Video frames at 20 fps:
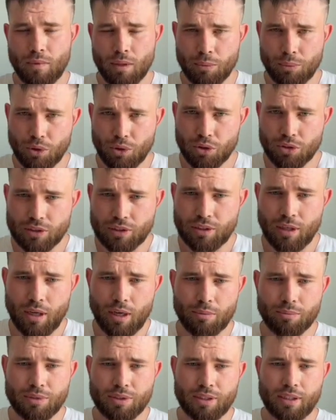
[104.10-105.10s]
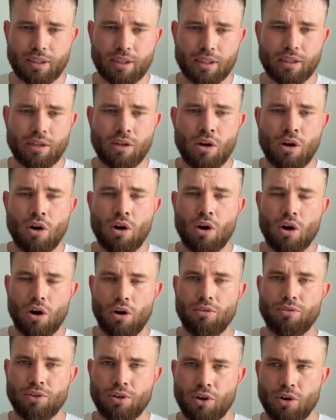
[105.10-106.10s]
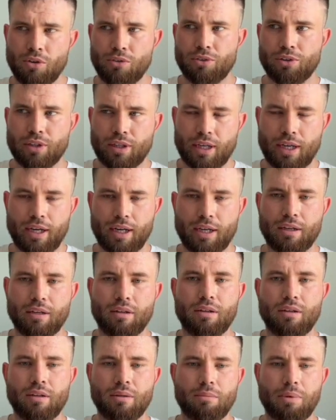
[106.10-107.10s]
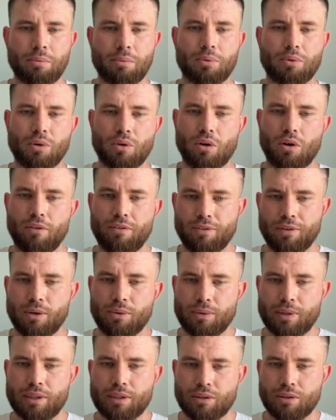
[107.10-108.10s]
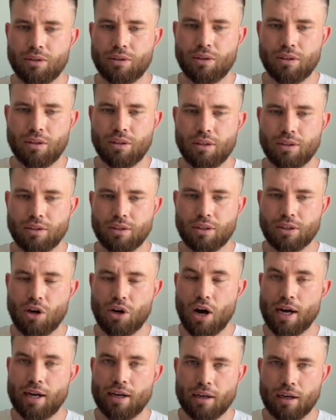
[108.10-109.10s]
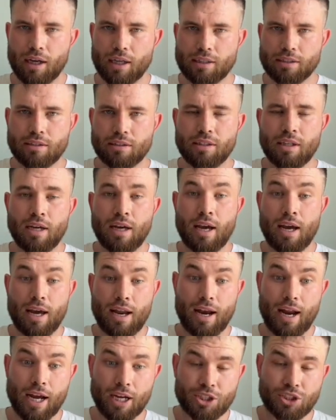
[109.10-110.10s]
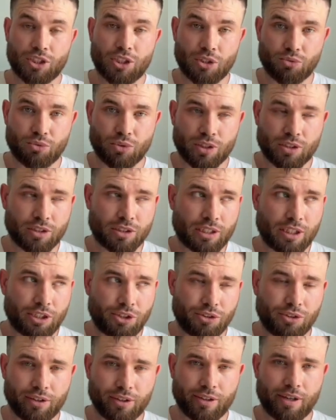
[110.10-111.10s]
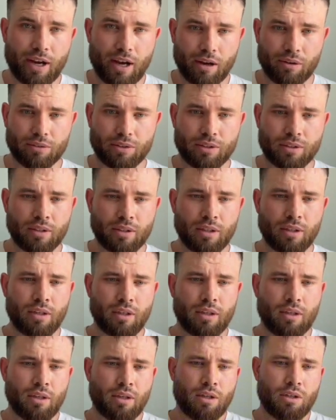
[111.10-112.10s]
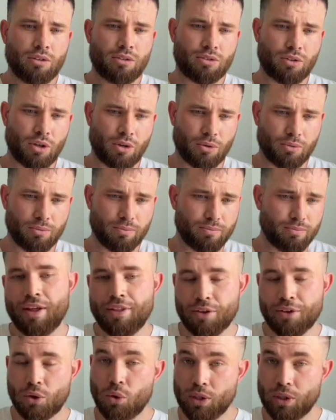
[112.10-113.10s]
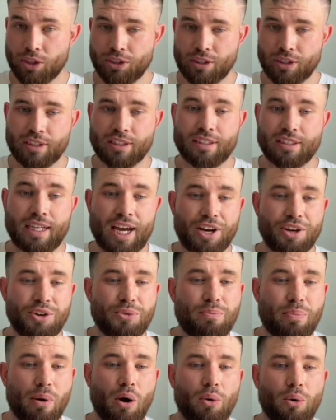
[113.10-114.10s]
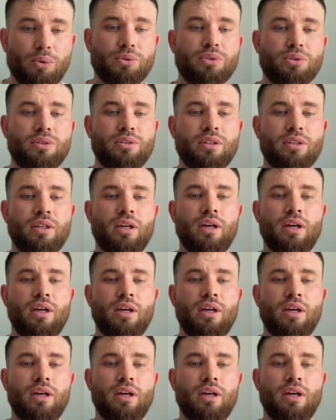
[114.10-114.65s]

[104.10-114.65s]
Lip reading: because I'm seeing it over and over again, people not following the guidelines and actually are risking your account. So other question is, can you post